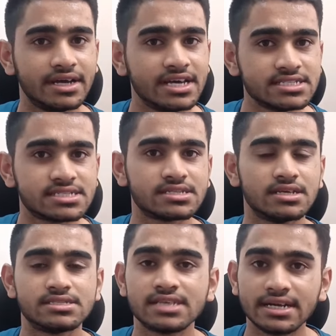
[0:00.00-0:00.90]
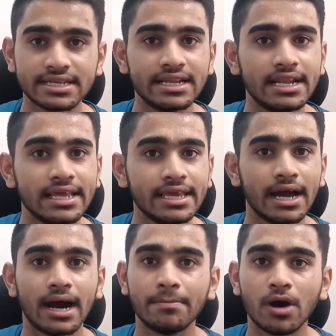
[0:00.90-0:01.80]
is
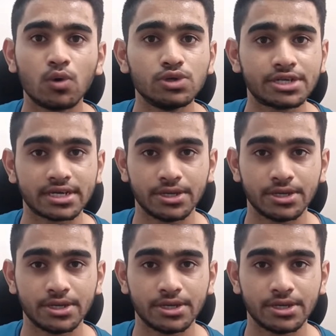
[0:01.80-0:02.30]
certainly about